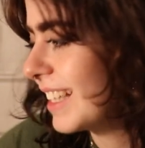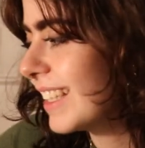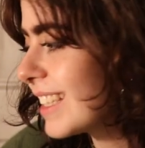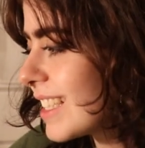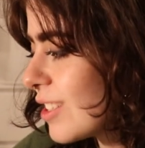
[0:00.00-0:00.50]
I
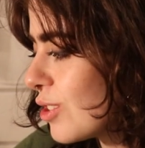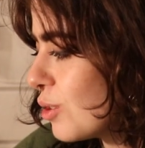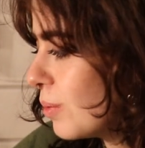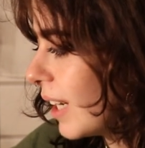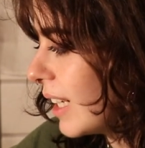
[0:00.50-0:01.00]
think this is a
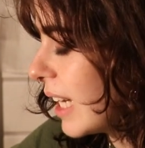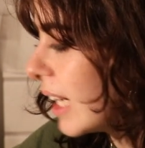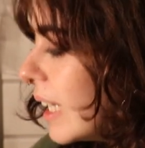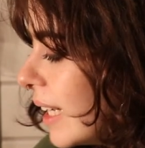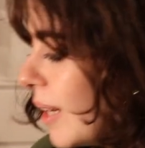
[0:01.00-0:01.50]
stupid
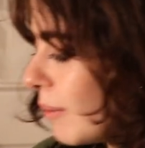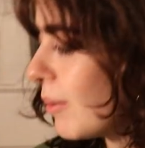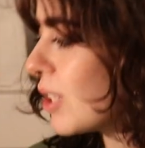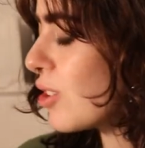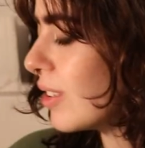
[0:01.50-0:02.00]
idea.
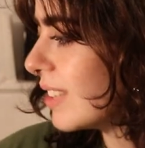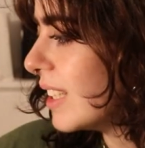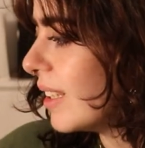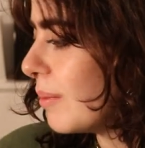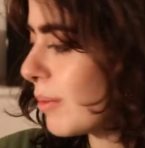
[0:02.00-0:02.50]
Maybe I shouldn't,
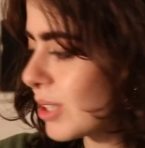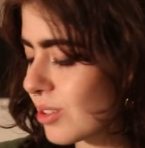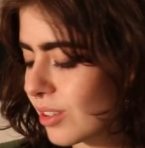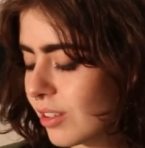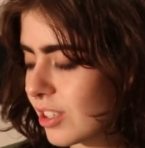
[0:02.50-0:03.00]
maybe I
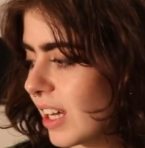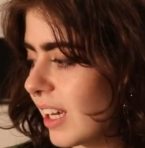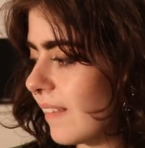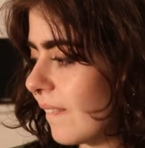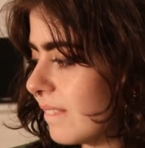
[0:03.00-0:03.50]
shouldn't
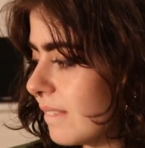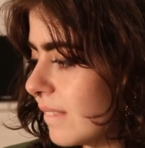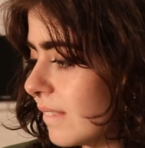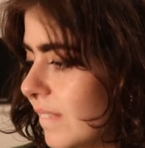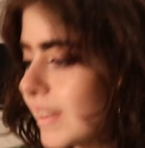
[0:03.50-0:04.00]
crochet.
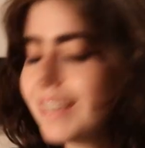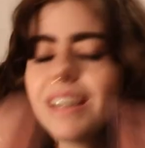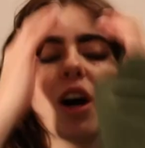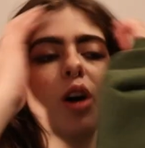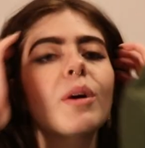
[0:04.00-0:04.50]

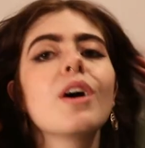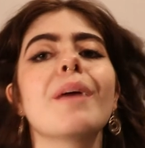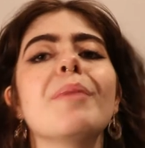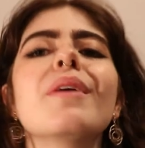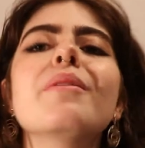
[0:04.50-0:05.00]
Oh my
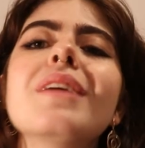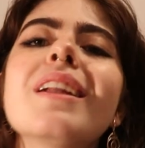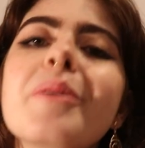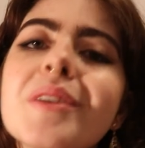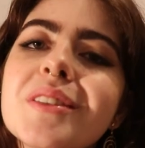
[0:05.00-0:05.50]
god, but I
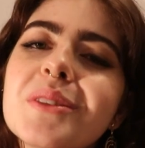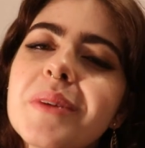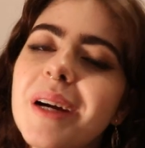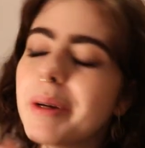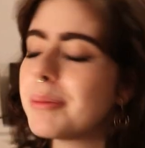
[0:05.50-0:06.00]
really wanted to
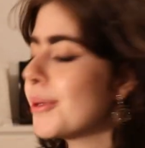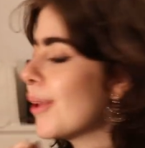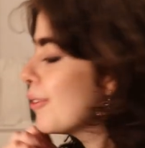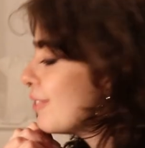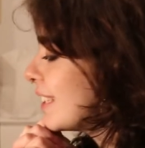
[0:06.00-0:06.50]
wear my
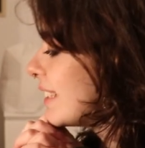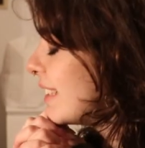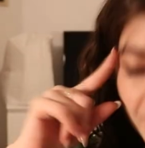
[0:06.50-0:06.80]
pullover.